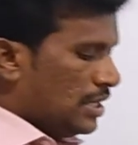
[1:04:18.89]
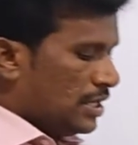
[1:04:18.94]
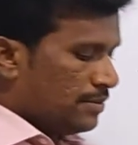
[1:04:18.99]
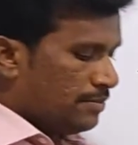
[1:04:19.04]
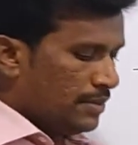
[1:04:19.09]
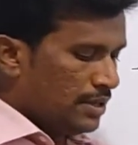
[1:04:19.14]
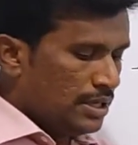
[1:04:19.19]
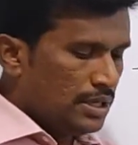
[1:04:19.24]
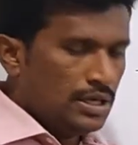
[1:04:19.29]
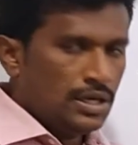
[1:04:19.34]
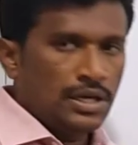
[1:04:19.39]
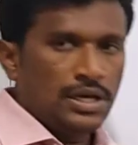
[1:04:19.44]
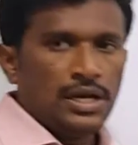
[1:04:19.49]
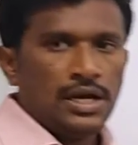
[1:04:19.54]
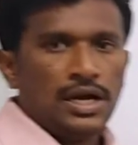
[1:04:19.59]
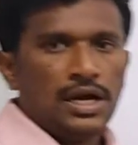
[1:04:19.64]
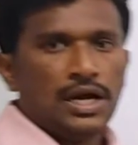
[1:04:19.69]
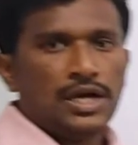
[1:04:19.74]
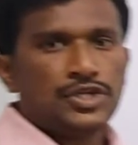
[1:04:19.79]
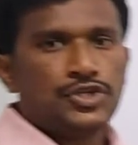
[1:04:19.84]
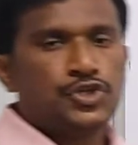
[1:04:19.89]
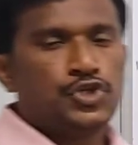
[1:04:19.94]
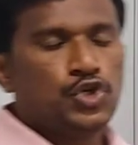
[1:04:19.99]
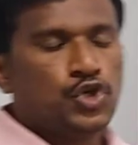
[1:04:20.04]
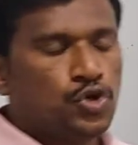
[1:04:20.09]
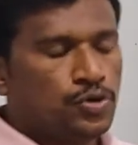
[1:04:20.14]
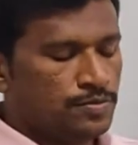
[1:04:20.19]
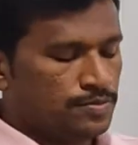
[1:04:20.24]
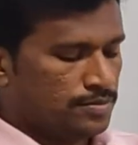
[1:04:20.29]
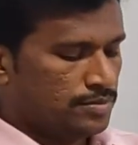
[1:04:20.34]
let me
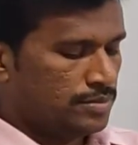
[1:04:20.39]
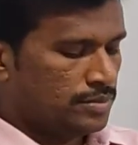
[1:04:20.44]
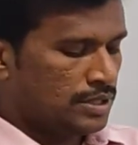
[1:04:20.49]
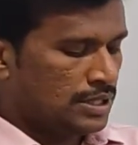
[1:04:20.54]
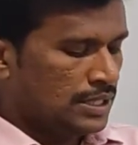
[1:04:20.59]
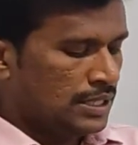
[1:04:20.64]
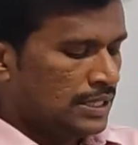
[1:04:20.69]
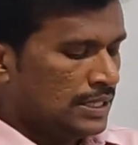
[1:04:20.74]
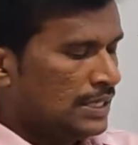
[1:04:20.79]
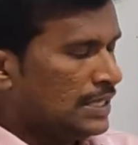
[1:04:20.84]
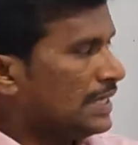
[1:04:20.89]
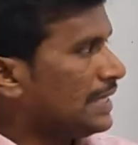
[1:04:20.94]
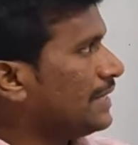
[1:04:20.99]
assume